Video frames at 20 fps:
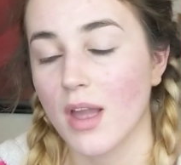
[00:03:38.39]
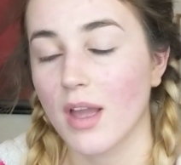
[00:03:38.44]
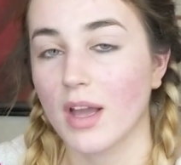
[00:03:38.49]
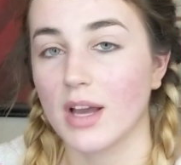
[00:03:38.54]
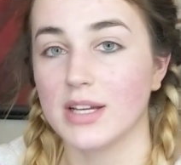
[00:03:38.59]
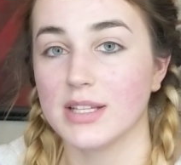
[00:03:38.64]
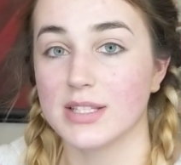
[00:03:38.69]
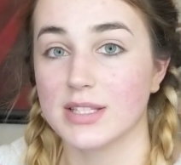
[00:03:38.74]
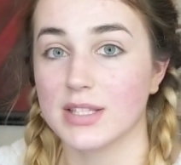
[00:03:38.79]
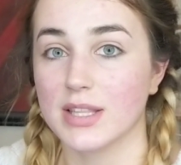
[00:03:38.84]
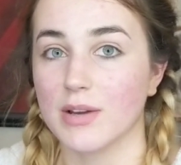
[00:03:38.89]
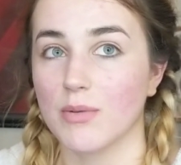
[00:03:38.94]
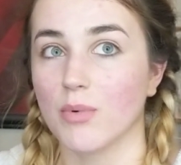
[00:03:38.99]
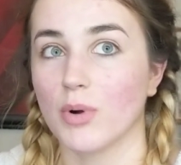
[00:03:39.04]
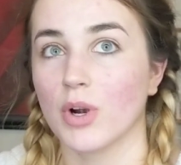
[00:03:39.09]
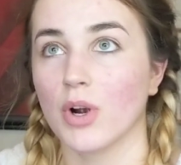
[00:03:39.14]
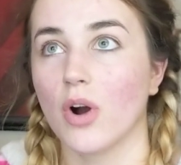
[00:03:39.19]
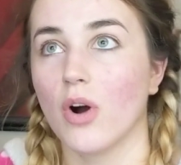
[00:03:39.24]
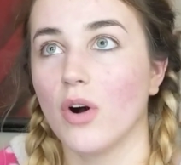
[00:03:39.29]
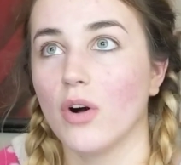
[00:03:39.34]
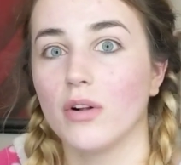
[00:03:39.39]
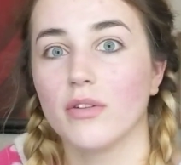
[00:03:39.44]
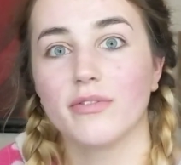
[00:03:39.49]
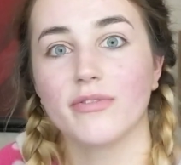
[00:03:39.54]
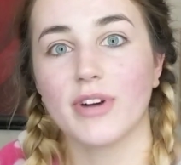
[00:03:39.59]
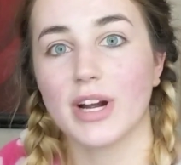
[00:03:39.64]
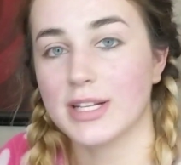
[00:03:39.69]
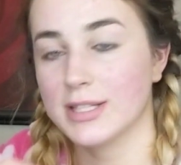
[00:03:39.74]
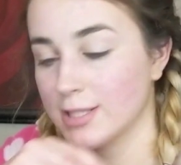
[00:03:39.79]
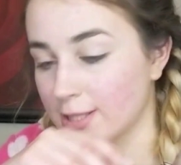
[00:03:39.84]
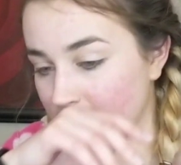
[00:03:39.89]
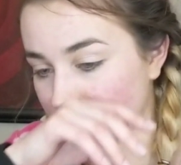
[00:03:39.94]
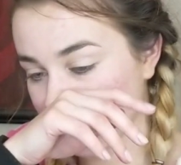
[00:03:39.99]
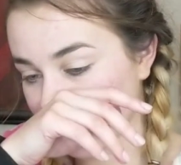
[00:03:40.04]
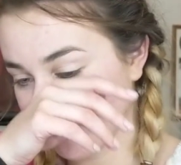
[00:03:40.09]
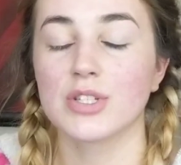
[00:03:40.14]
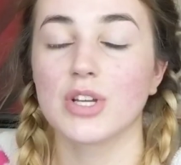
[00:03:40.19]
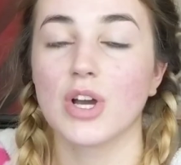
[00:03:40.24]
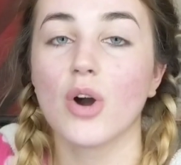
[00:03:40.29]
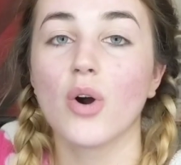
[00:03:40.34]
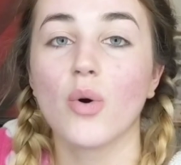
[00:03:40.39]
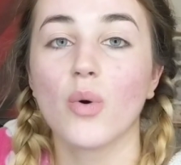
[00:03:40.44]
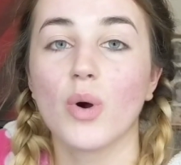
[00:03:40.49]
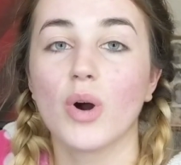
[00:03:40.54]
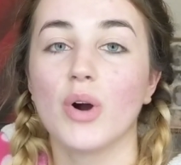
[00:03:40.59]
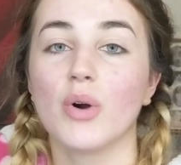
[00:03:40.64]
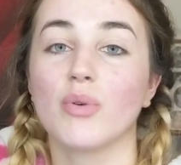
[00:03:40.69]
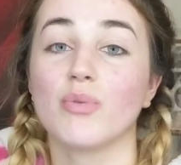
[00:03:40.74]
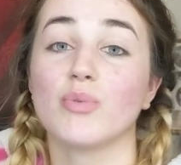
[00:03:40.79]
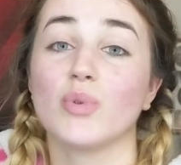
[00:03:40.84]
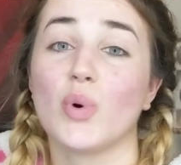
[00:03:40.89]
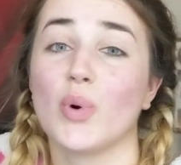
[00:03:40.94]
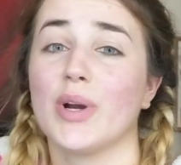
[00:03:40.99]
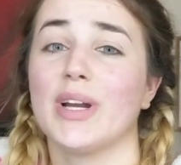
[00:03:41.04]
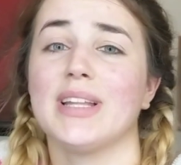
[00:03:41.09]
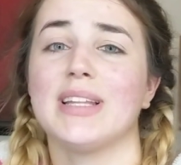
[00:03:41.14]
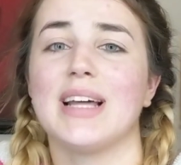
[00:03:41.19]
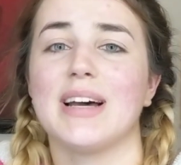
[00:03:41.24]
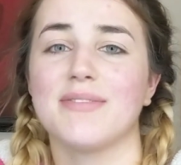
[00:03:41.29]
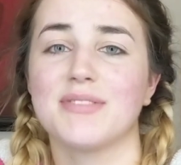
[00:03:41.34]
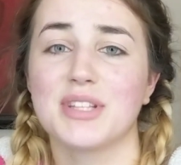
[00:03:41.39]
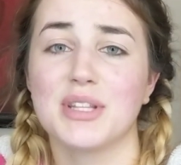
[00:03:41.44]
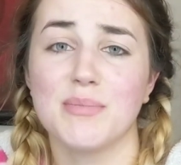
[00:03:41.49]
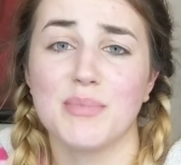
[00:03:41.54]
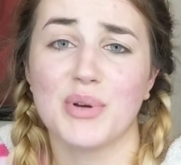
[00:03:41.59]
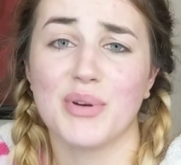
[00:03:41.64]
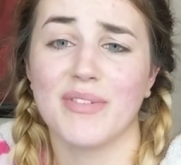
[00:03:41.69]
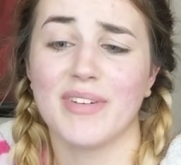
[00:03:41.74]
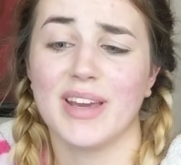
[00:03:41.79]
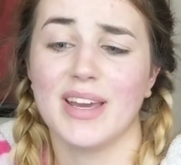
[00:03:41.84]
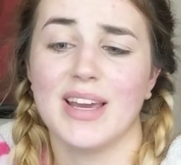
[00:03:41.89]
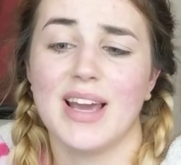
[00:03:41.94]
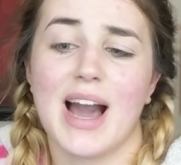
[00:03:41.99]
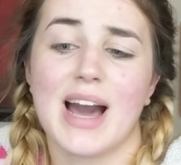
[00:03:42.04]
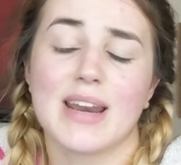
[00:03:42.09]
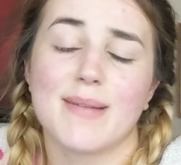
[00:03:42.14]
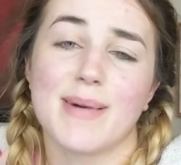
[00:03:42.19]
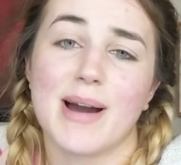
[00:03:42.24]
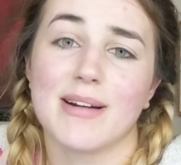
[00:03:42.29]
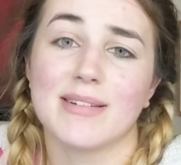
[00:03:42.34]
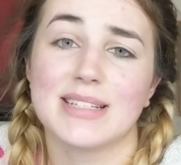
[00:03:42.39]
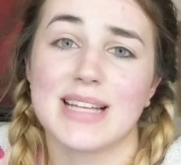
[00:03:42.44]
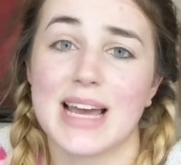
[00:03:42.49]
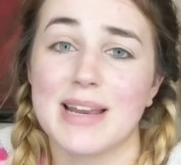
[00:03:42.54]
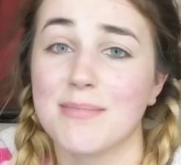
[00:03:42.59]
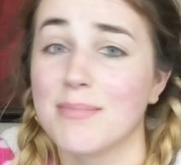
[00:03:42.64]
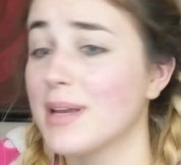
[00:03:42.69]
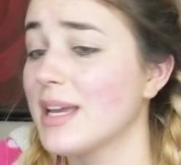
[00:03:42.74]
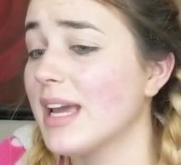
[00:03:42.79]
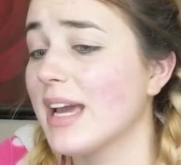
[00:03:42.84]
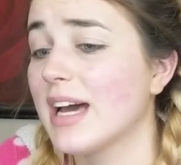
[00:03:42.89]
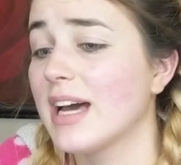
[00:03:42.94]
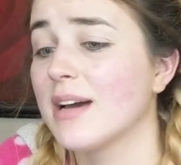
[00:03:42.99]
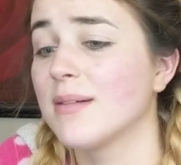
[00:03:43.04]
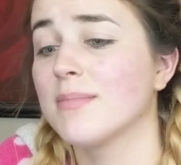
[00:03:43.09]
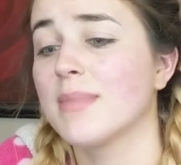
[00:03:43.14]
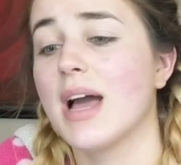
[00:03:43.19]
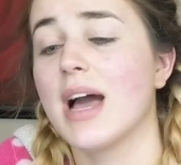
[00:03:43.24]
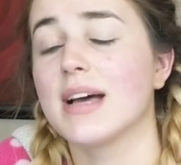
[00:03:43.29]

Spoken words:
because they were all friends. So Roy left the movie at about 10 p.m.